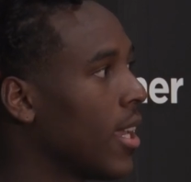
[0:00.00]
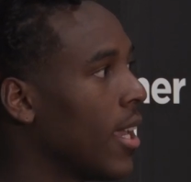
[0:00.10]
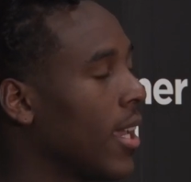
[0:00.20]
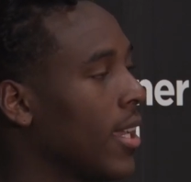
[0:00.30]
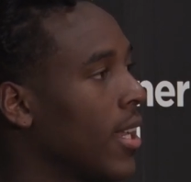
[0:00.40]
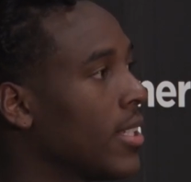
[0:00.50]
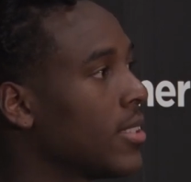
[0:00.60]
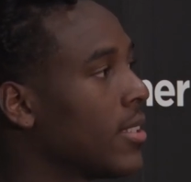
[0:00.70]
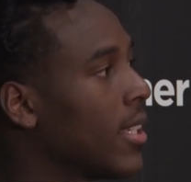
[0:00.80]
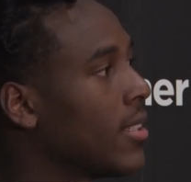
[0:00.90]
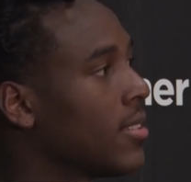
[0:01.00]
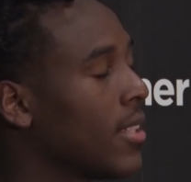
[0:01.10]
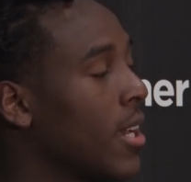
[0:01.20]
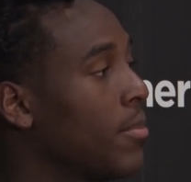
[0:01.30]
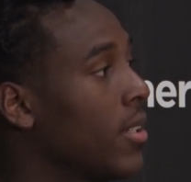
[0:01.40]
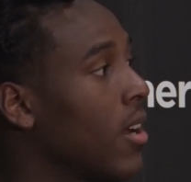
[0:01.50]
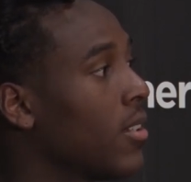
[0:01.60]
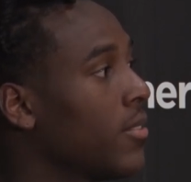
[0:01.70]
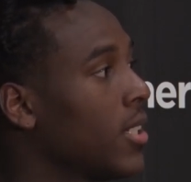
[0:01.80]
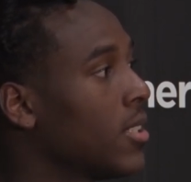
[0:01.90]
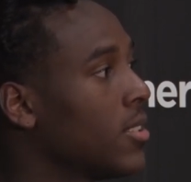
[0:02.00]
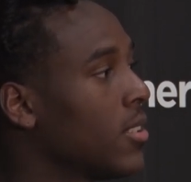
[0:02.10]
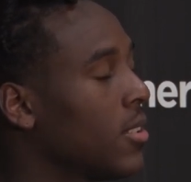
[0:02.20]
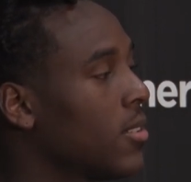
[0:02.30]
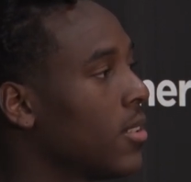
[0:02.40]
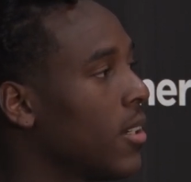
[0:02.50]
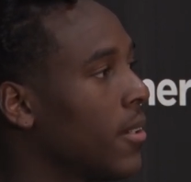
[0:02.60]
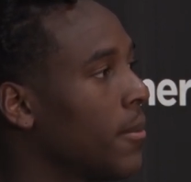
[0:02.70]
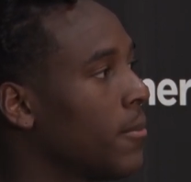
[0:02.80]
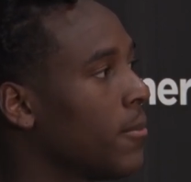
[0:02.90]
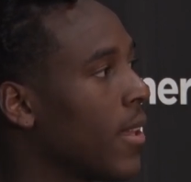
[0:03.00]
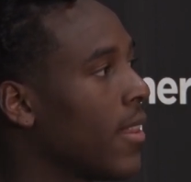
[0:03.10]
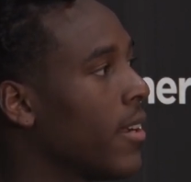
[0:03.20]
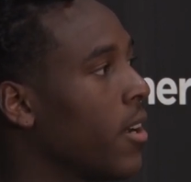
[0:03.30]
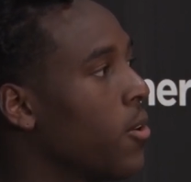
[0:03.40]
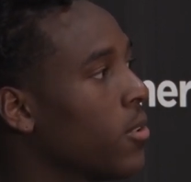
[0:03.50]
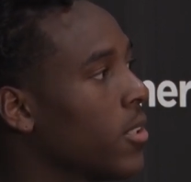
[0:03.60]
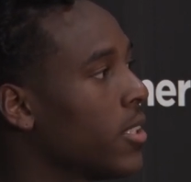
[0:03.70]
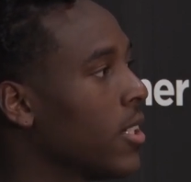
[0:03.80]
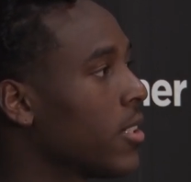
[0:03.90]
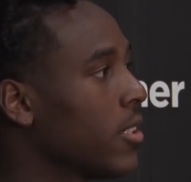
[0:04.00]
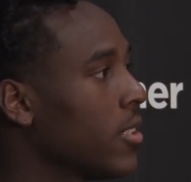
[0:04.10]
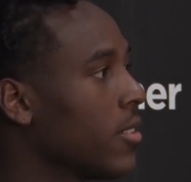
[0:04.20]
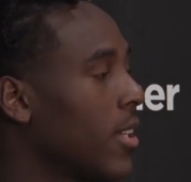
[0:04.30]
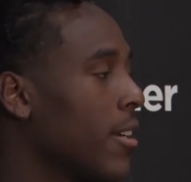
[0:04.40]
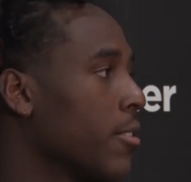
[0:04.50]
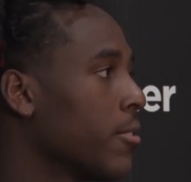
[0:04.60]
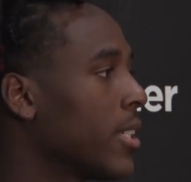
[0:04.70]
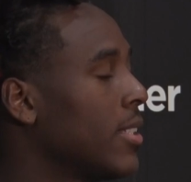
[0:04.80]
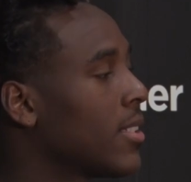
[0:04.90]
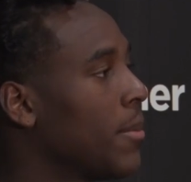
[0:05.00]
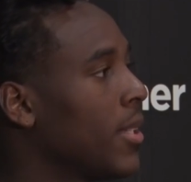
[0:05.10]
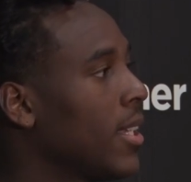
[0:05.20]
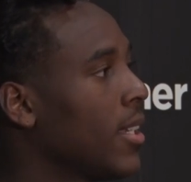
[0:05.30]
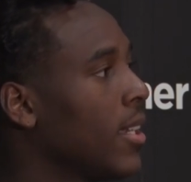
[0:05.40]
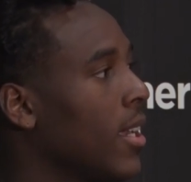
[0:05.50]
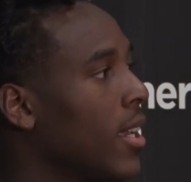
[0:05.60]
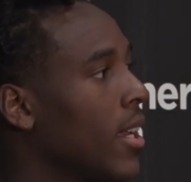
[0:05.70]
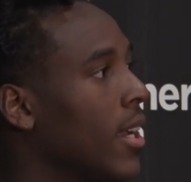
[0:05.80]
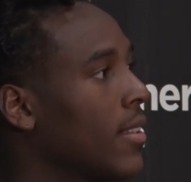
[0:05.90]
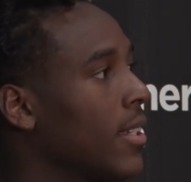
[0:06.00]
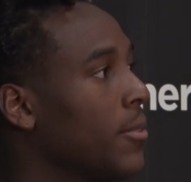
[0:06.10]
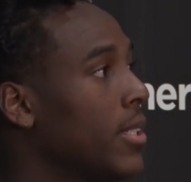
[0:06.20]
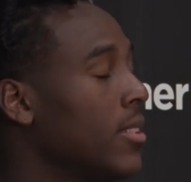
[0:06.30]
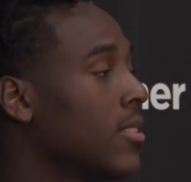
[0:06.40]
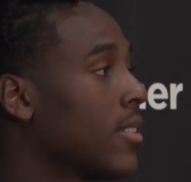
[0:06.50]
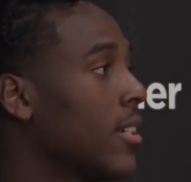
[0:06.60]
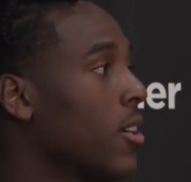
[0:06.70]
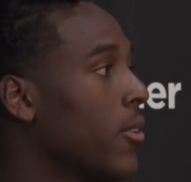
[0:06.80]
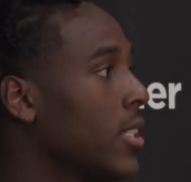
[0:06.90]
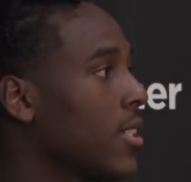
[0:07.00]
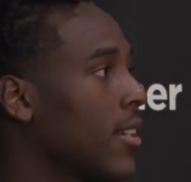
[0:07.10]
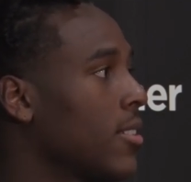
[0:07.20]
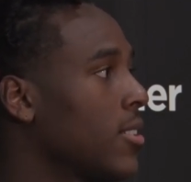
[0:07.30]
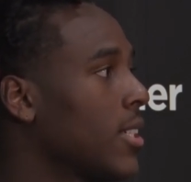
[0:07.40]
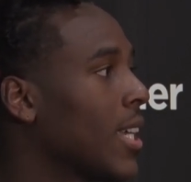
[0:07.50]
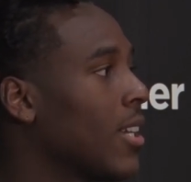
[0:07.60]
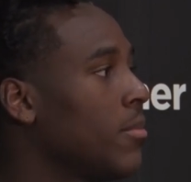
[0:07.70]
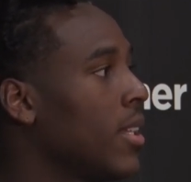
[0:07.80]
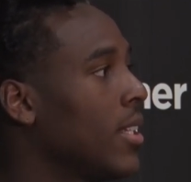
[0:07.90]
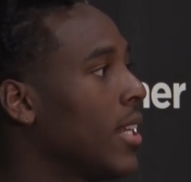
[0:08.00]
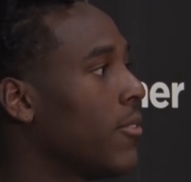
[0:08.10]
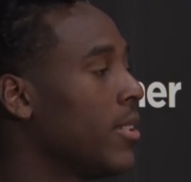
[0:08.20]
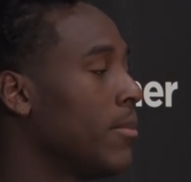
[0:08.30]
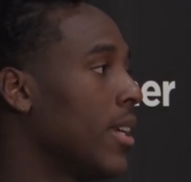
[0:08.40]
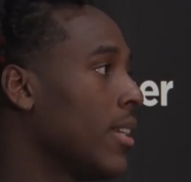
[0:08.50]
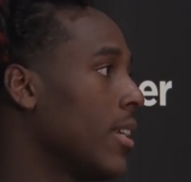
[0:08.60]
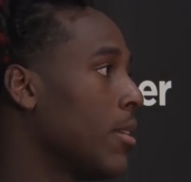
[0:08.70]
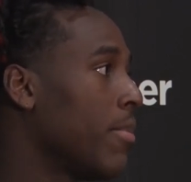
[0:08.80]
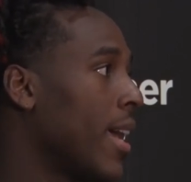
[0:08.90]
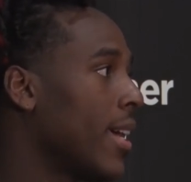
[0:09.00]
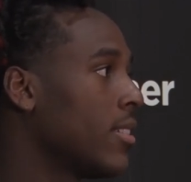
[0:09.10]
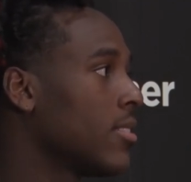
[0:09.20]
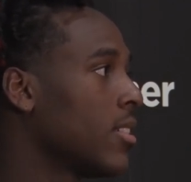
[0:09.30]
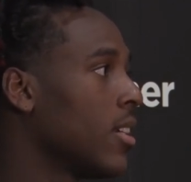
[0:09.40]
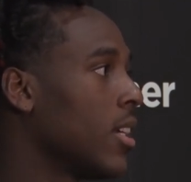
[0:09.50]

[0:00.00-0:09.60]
and I just think it's helping all of us. You know, um, whether they're older or younger, like rookies coming in. I think we still hold each other to the accountability that we've been in the past,